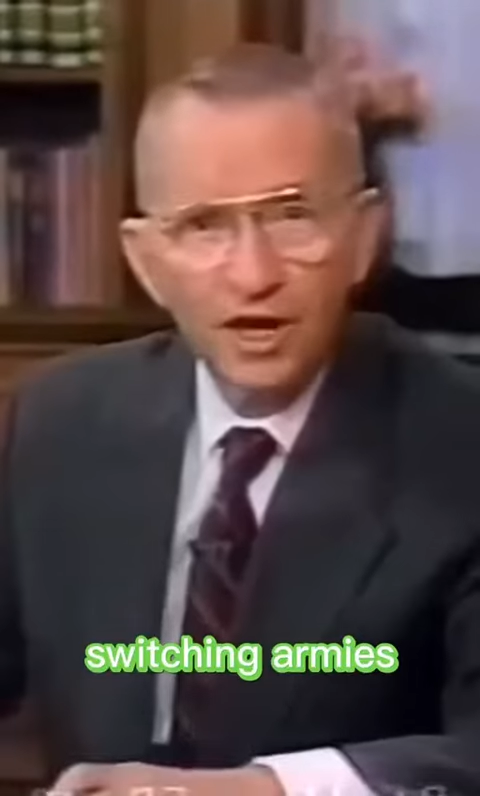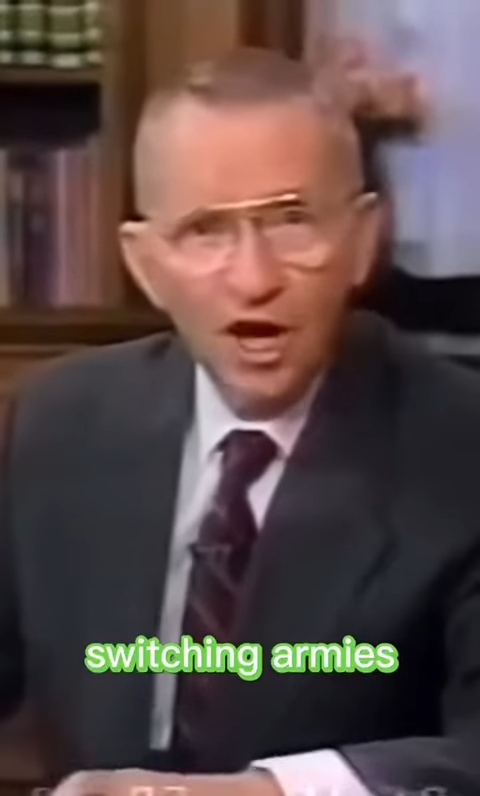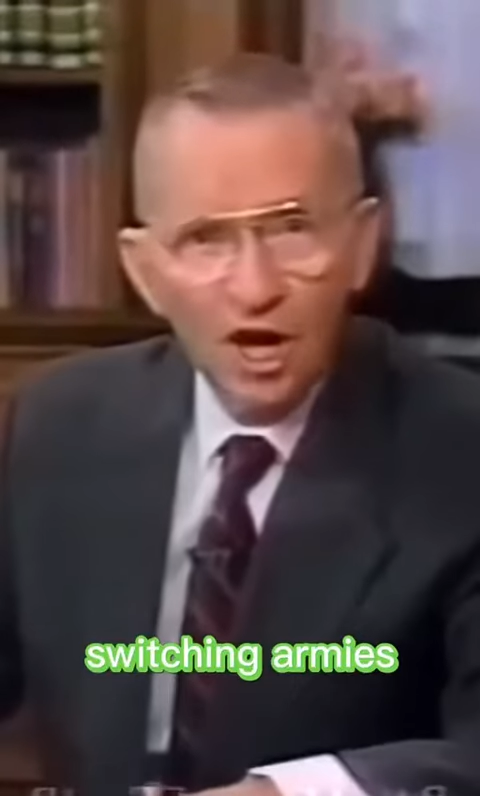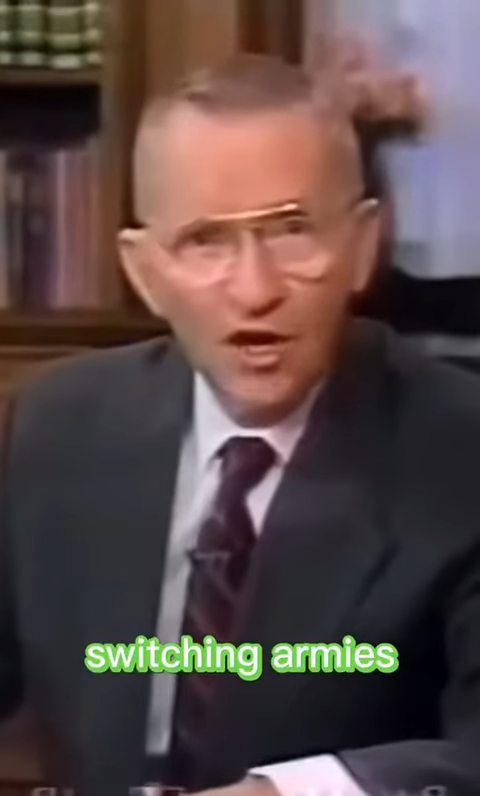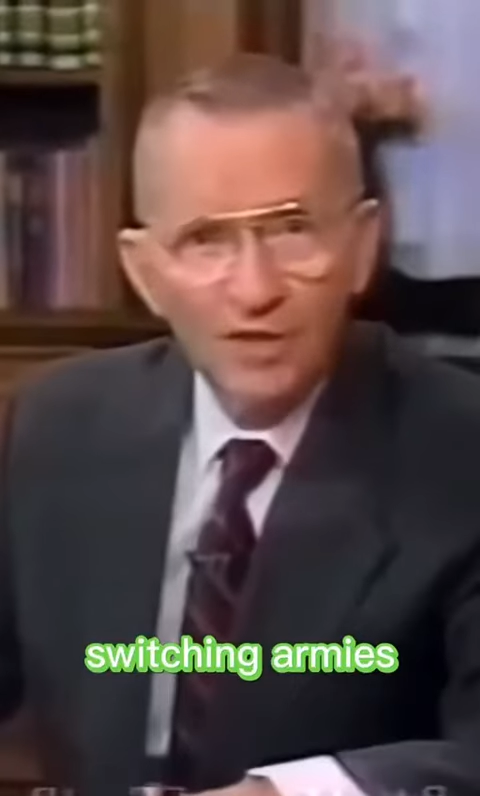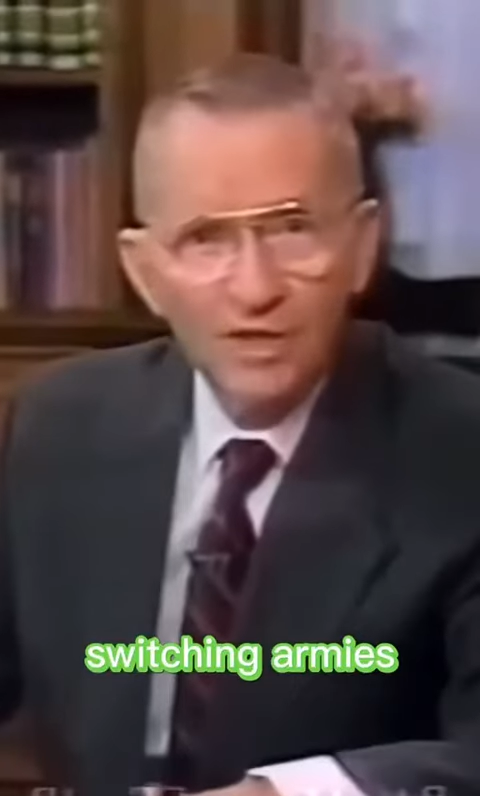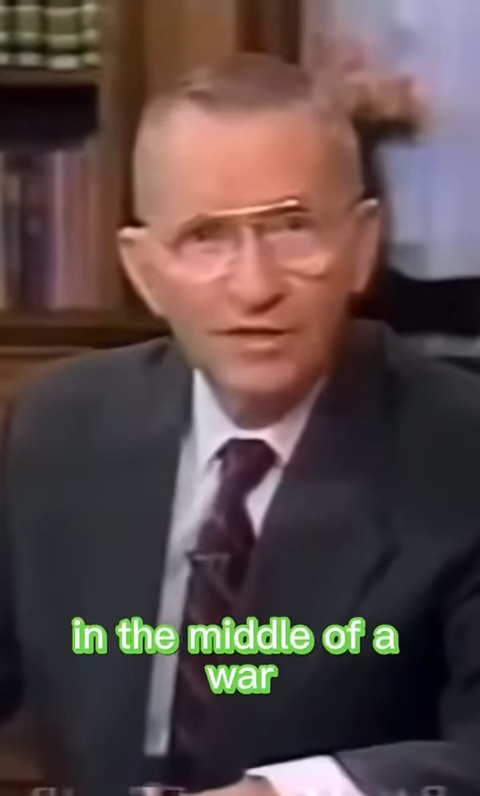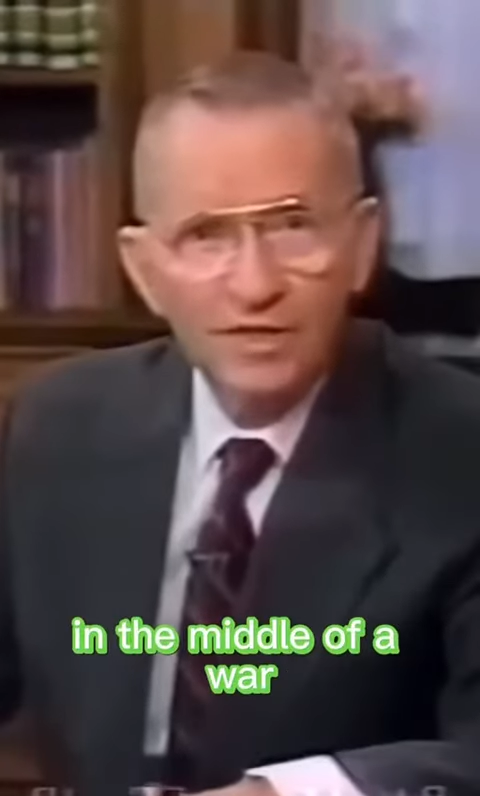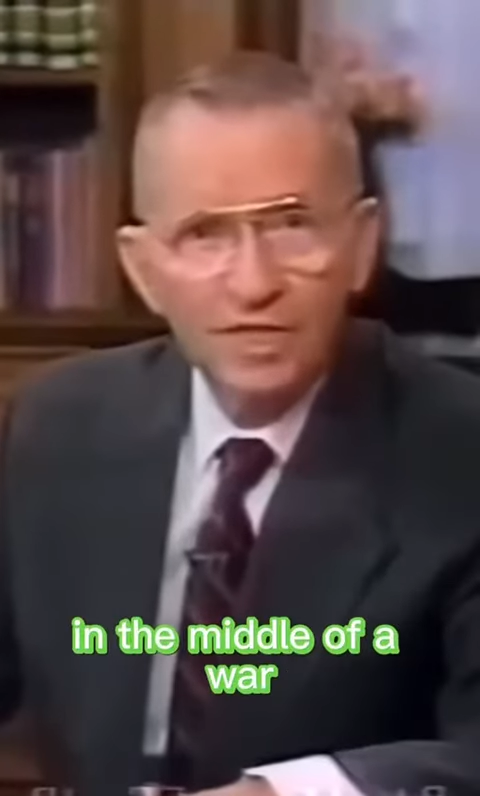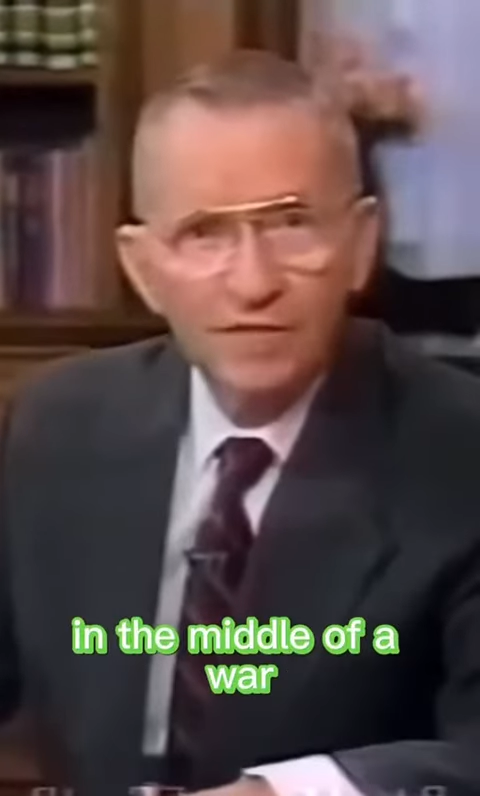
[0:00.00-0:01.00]

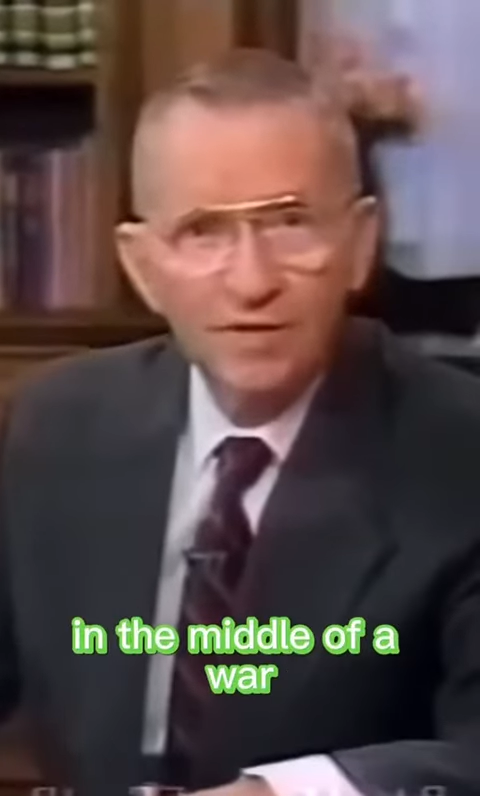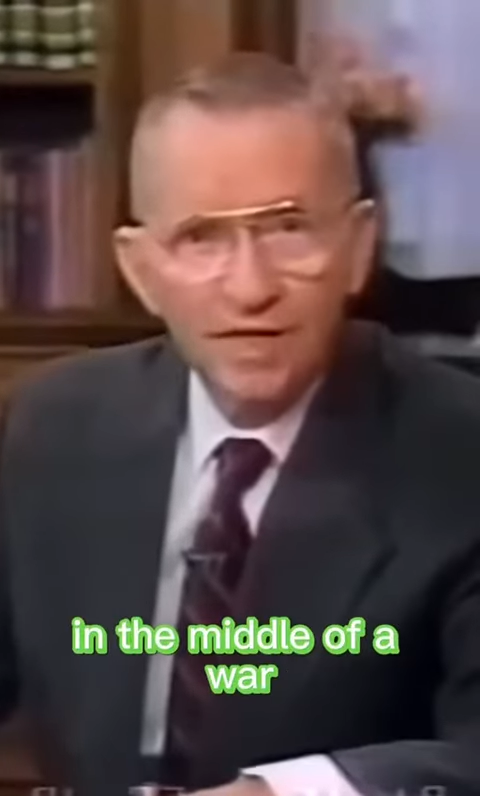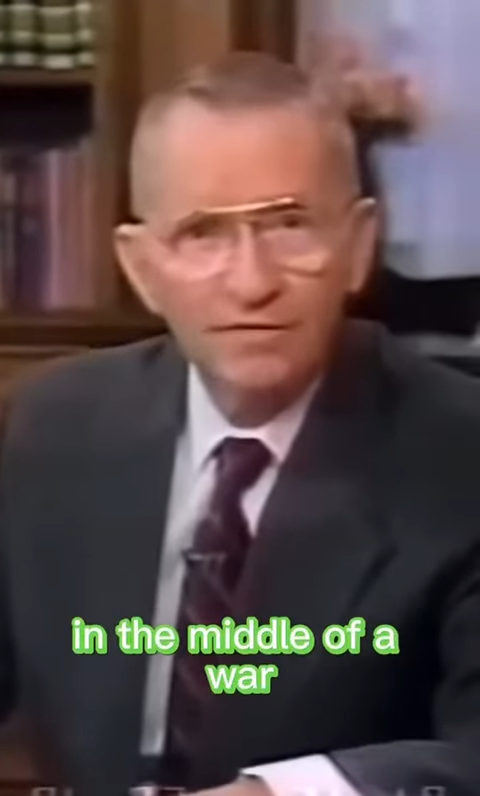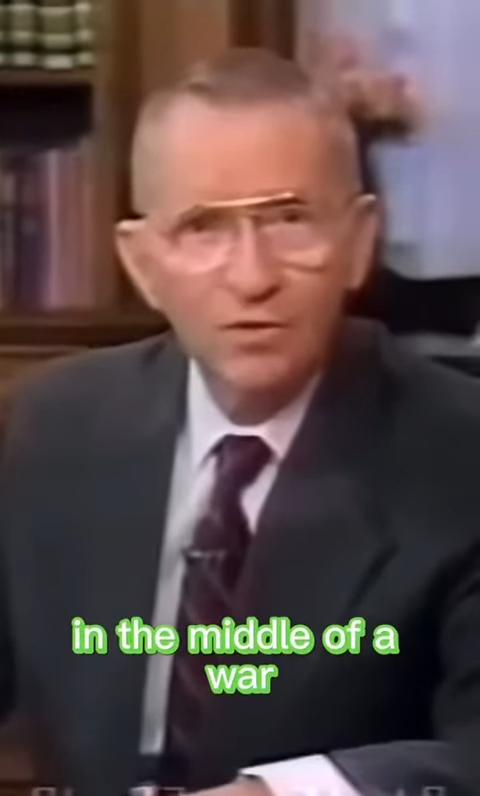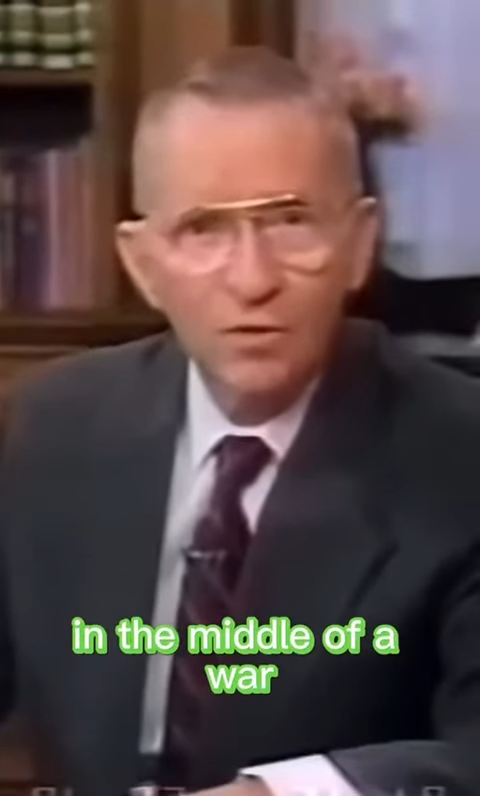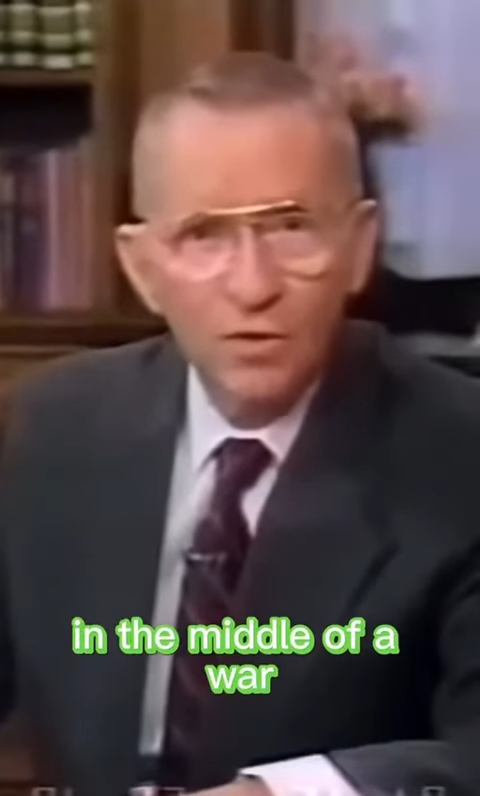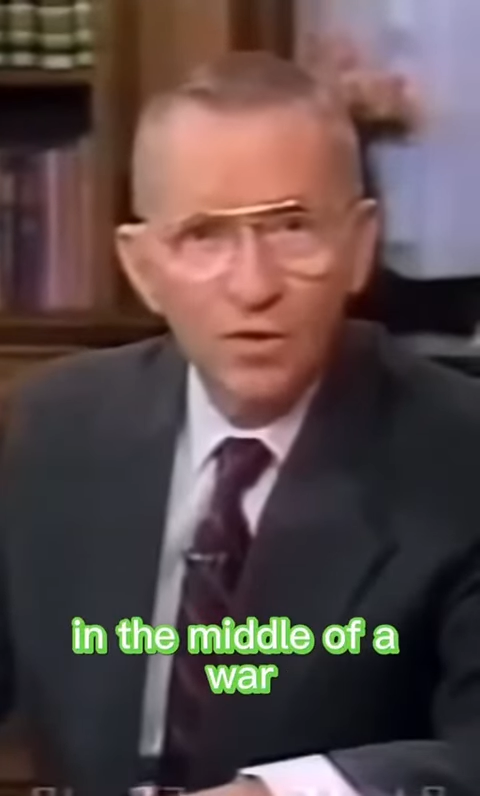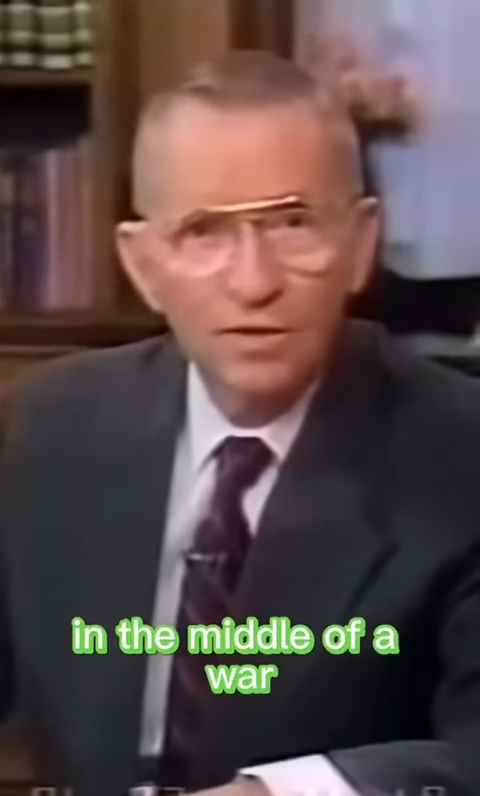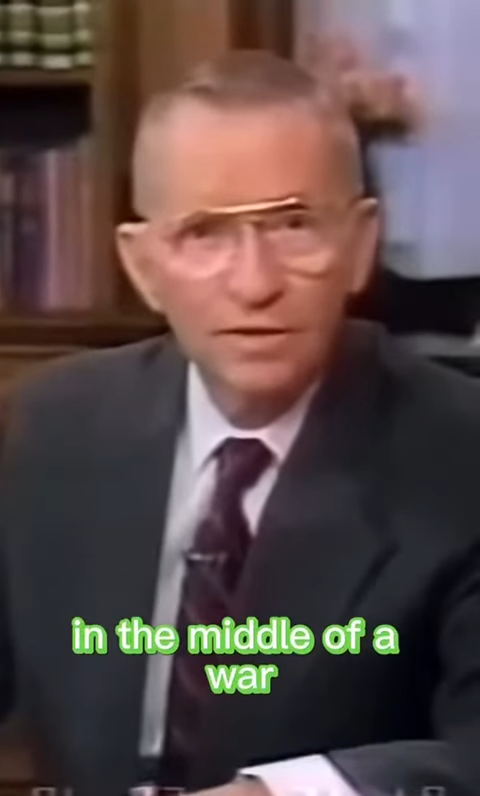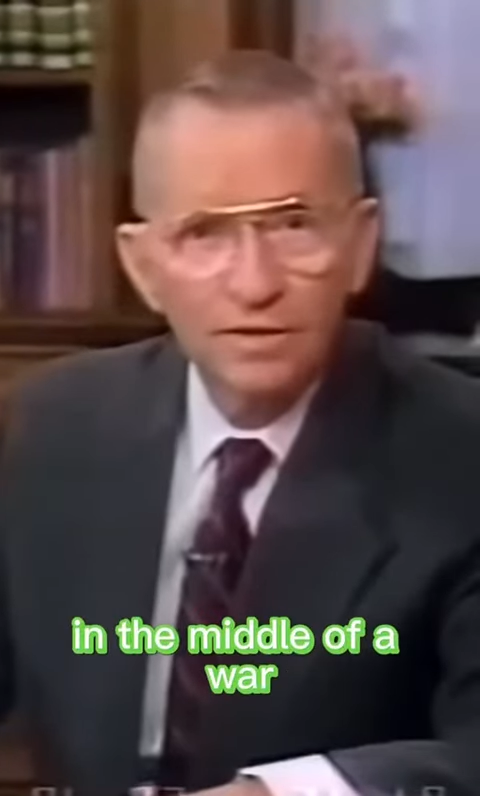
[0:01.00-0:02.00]
armies in the middle of a
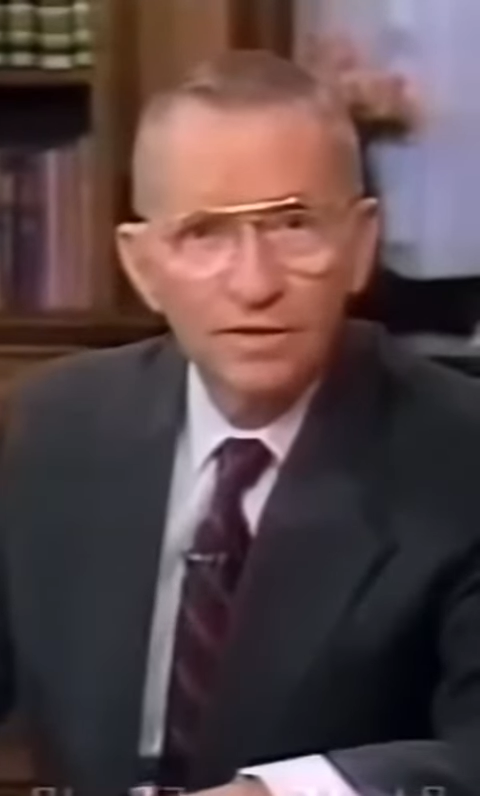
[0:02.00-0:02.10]
war.